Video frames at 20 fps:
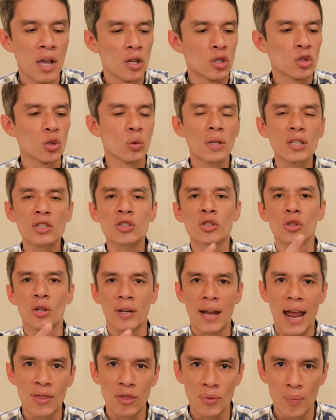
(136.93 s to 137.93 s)
So let's
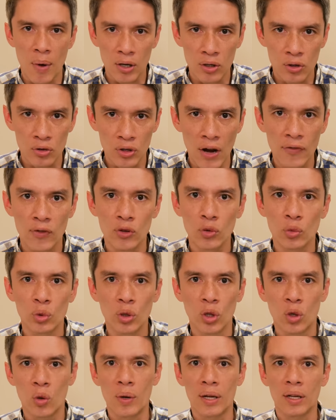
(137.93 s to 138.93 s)
look at the modern driver
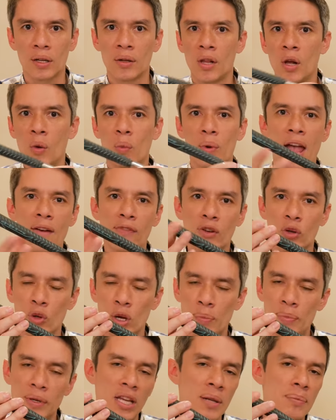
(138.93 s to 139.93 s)
real quick. We have a
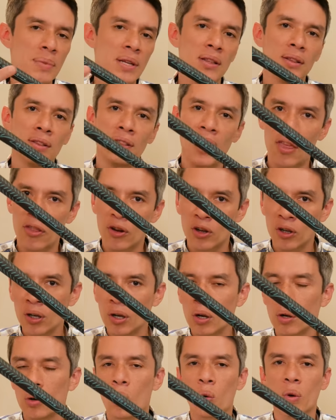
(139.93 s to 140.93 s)
grip. It can be leather
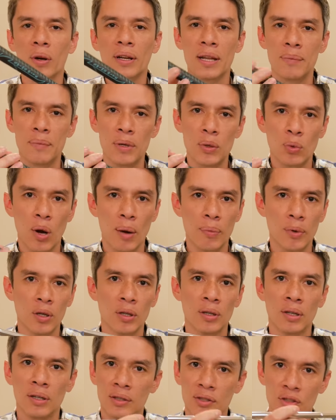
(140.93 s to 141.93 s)
or it can be
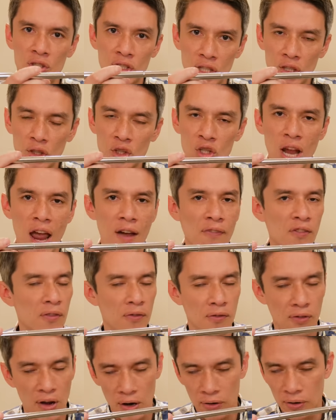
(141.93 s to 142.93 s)
rubber. Steel shaft,
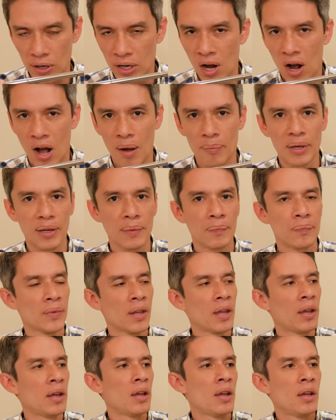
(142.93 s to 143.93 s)
very common.
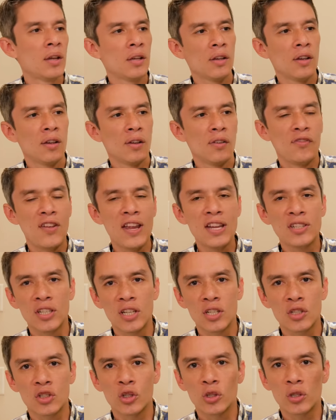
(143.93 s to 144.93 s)
Face
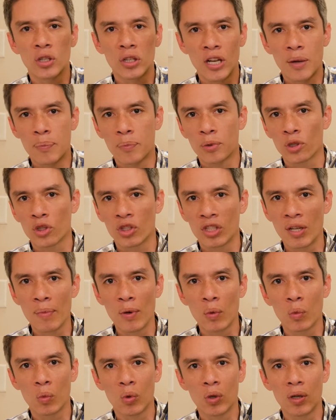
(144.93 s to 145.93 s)
insert in a
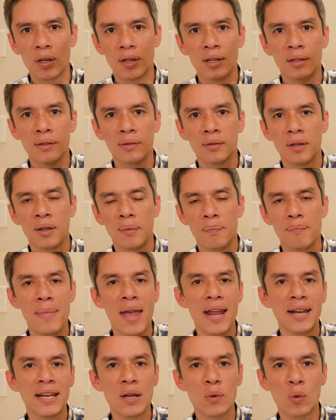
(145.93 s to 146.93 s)
persimmon wood,
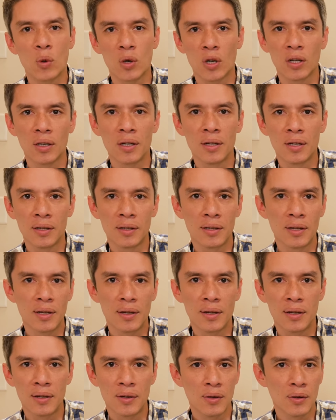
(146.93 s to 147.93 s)
many were
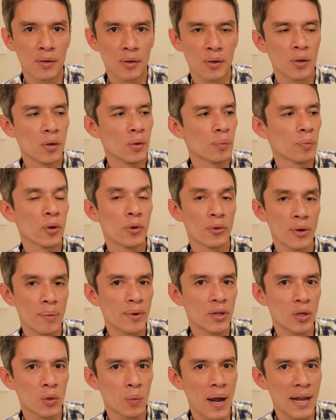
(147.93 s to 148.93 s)

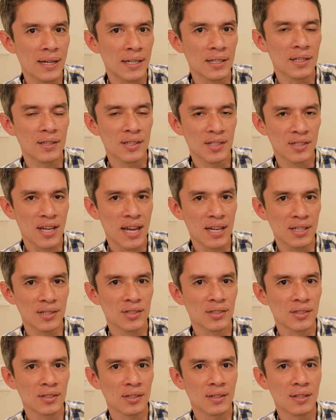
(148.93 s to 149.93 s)
perimeter weighted in this
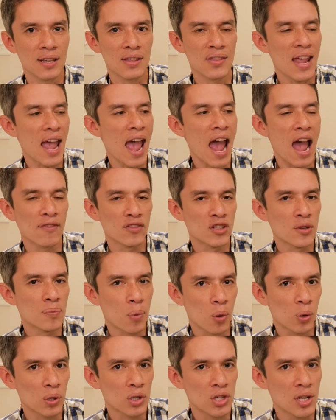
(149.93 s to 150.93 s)
case, in the aft
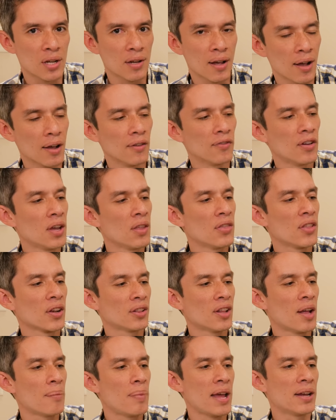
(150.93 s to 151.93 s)
portion of the
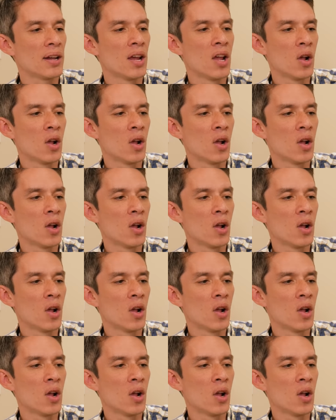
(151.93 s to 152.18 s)
club head,